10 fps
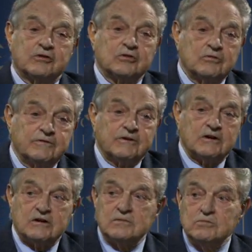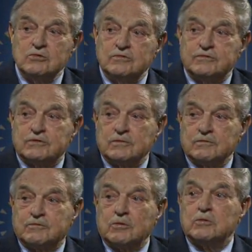so far removed
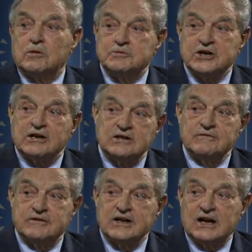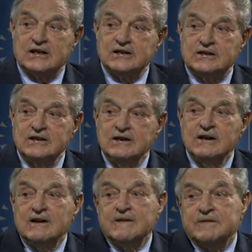from objective reality
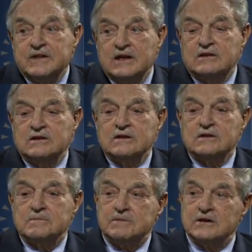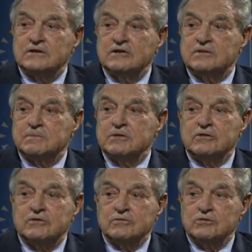that the
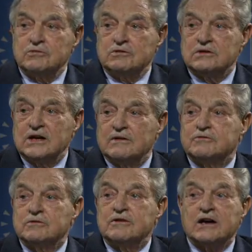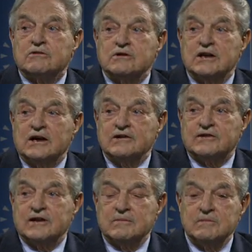participants would have to
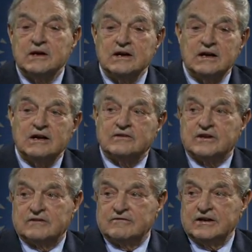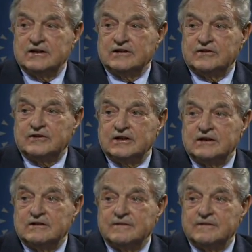recognize them as unrealistic.